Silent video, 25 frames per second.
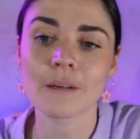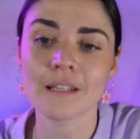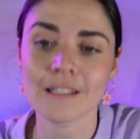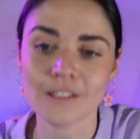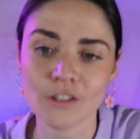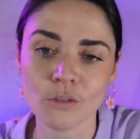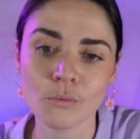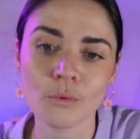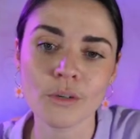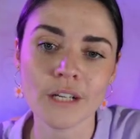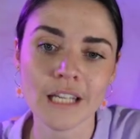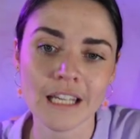but
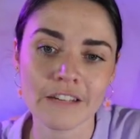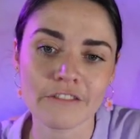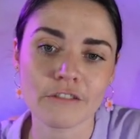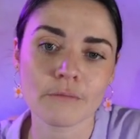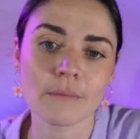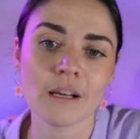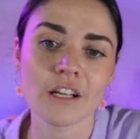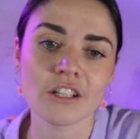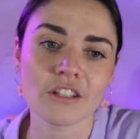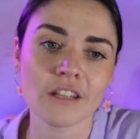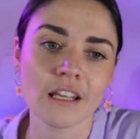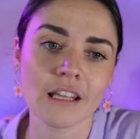still putting
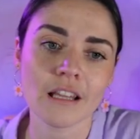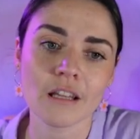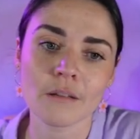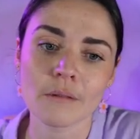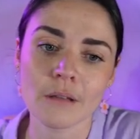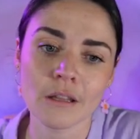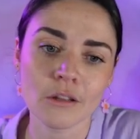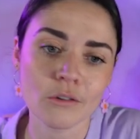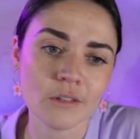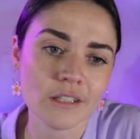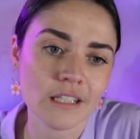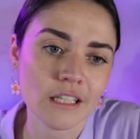information
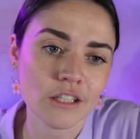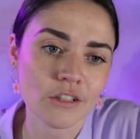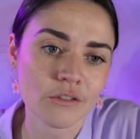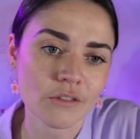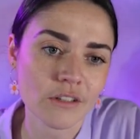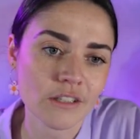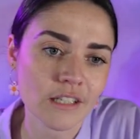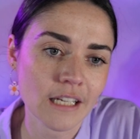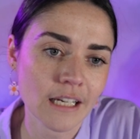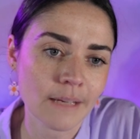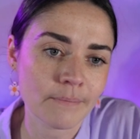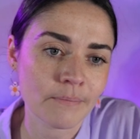that looks
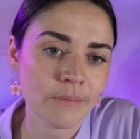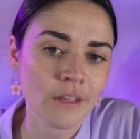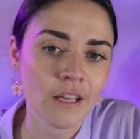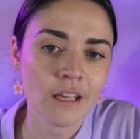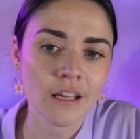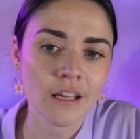interesting.